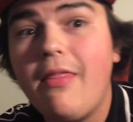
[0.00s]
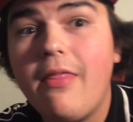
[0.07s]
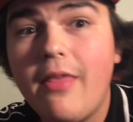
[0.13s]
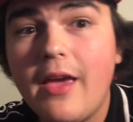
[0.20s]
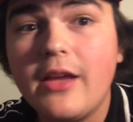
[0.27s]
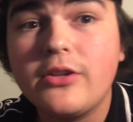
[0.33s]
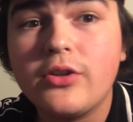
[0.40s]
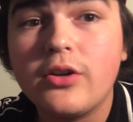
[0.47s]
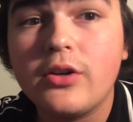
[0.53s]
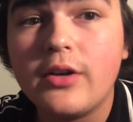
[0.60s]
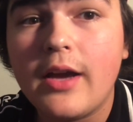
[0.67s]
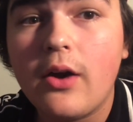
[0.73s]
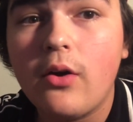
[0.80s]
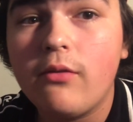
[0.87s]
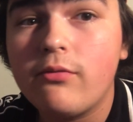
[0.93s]
they turned
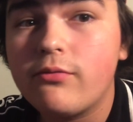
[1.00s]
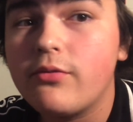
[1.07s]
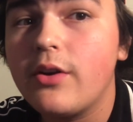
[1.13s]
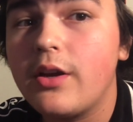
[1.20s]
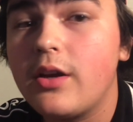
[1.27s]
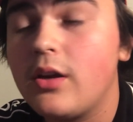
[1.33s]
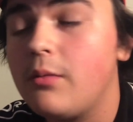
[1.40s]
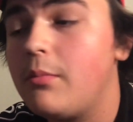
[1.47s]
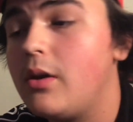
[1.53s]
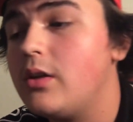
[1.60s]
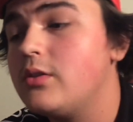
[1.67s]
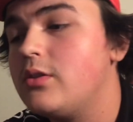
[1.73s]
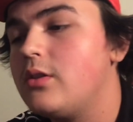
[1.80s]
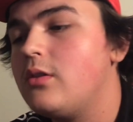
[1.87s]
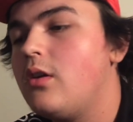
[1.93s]
out freaking
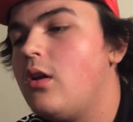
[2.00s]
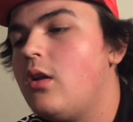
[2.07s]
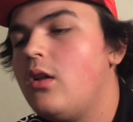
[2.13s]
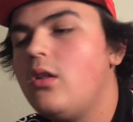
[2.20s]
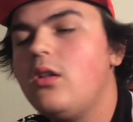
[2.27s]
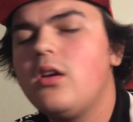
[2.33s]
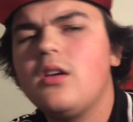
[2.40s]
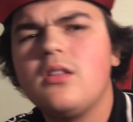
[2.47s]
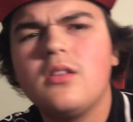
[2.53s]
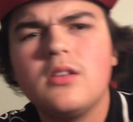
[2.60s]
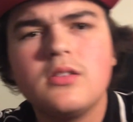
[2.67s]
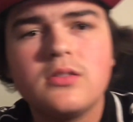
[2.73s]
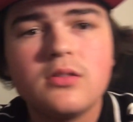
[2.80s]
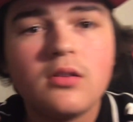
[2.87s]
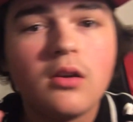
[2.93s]
amazing. Look at
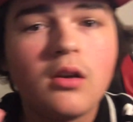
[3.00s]
this.